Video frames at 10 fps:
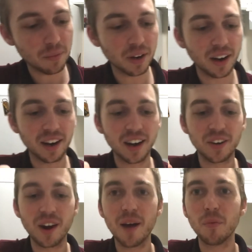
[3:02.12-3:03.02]
it, but like I
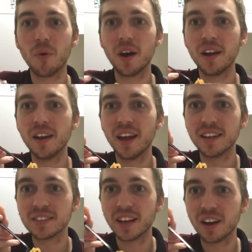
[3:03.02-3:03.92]
grab one
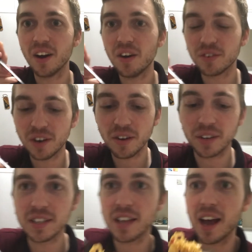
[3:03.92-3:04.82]
and it's like, oh no,
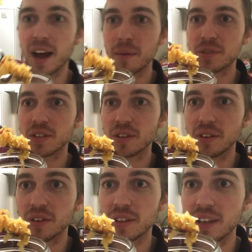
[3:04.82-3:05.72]
it's
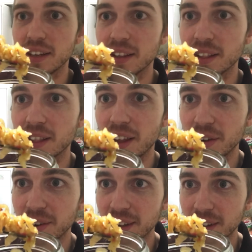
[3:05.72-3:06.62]
absolutely
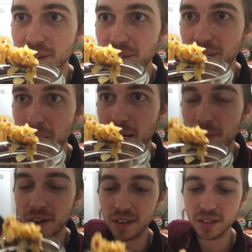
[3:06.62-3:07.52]
loaded with
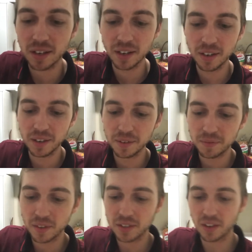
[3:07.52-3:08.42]
peppers.
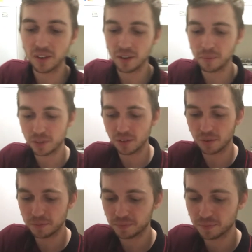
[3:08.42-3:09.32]
So I'm gonna do